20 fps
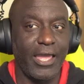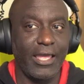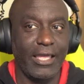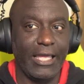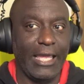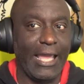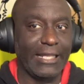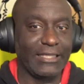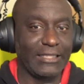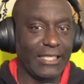
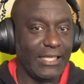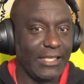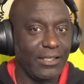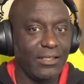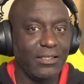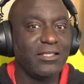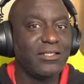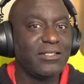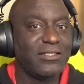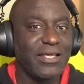At the end of
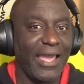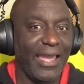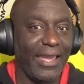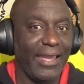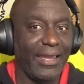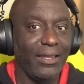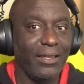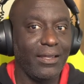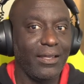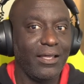the
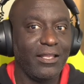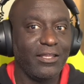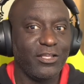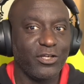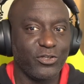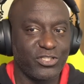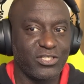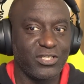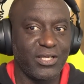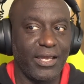day, they're
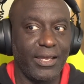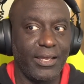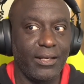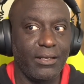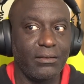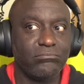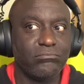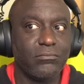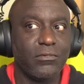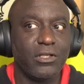
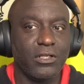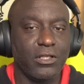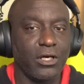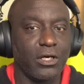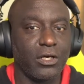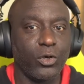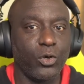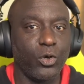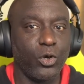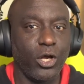saying, look,
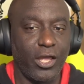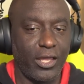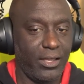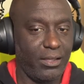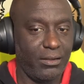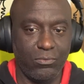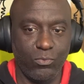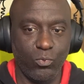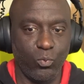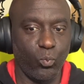
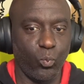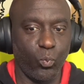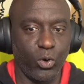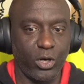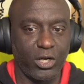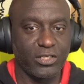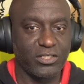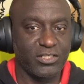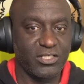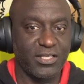we're going
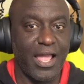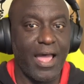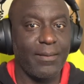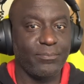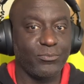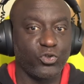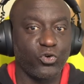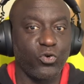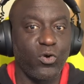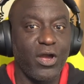to stop
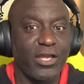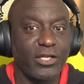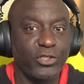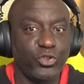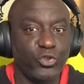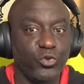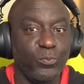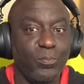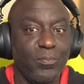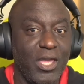trying
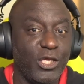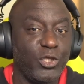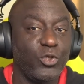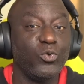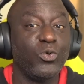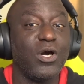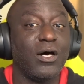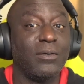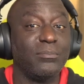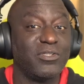to make you
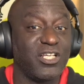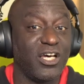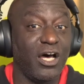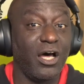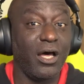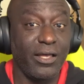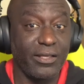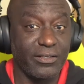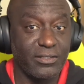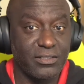come to
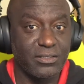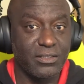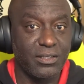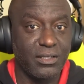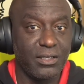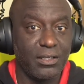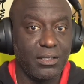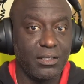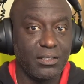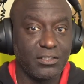us
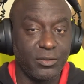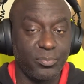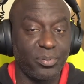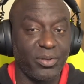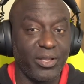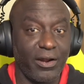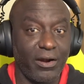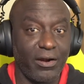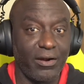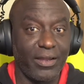to play
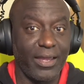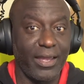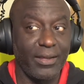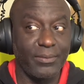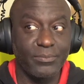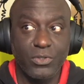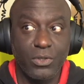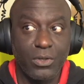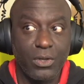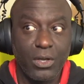our games.
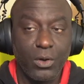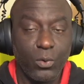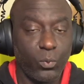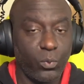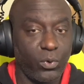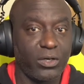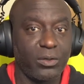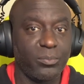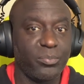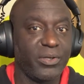We're going
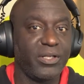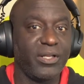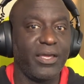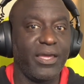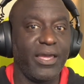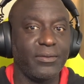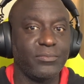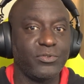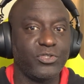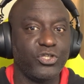to bring the
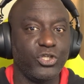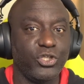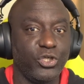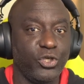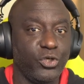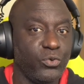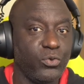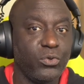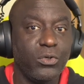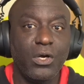games to
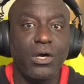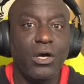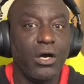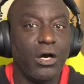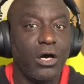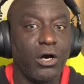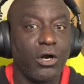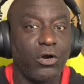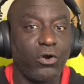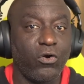you
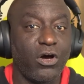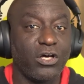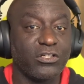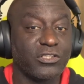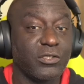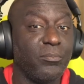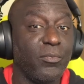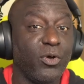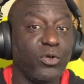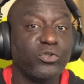across a
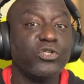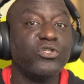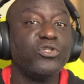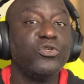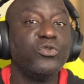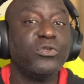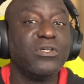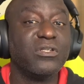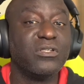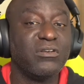multitude
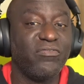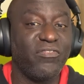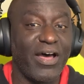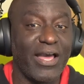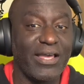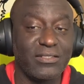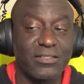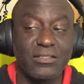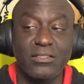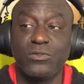of
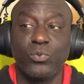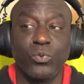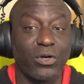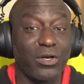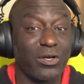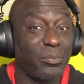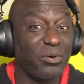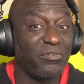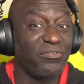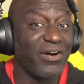devices. We're going to
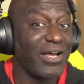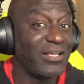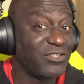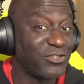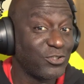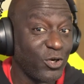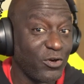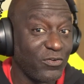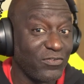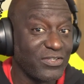provide
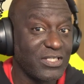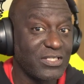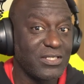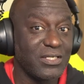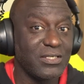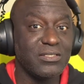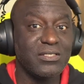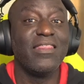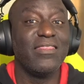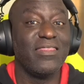
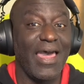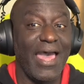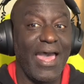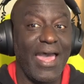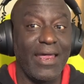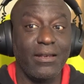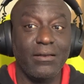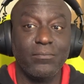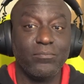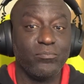services that
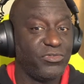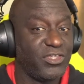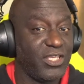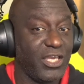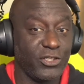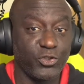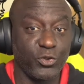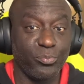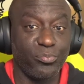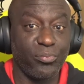takes
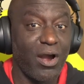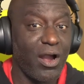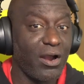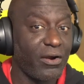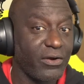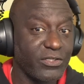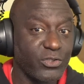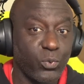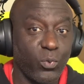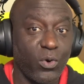your
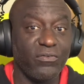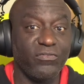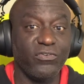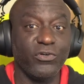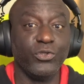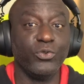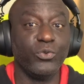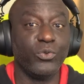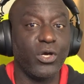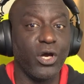progress wherever
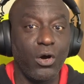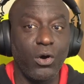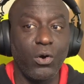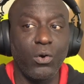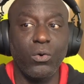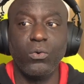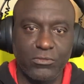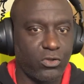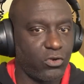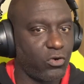you
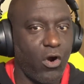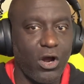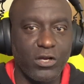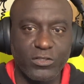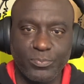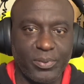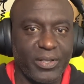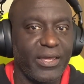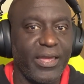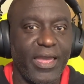go,
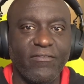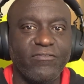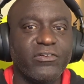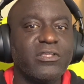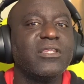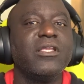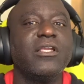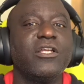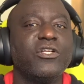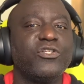crossplay,
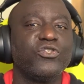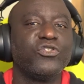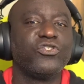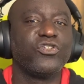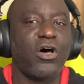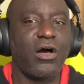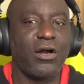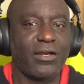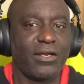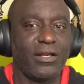everything that you're
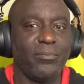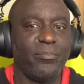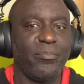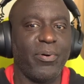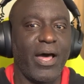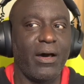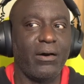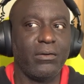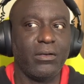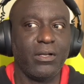talking
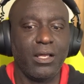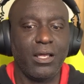about.